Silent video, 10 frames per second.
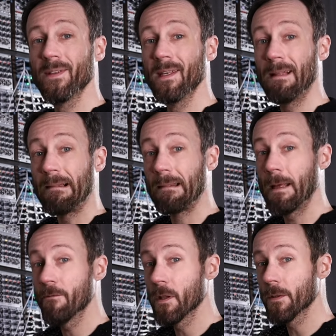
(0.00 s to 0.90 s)
the
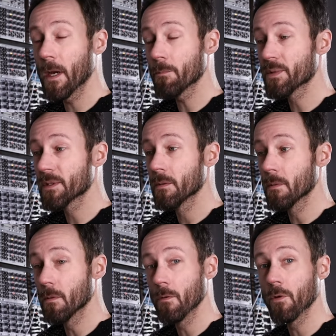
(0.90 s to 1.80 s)
level knobs,
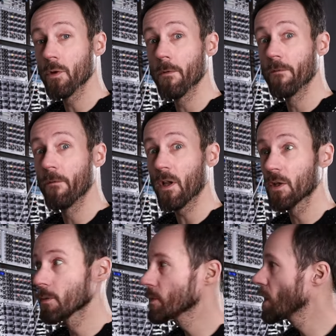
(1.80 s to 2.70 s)
the
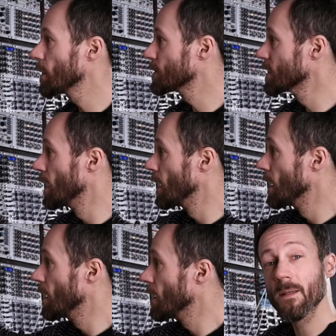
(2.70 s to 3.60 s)
volume knobs.
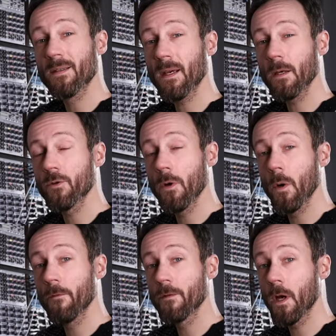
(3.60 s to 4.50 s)
The second
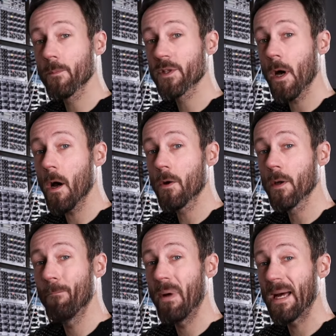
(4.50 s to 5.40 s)
row of knobs are
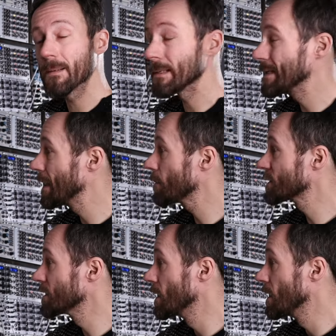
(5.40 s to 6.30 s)
the pan knobs.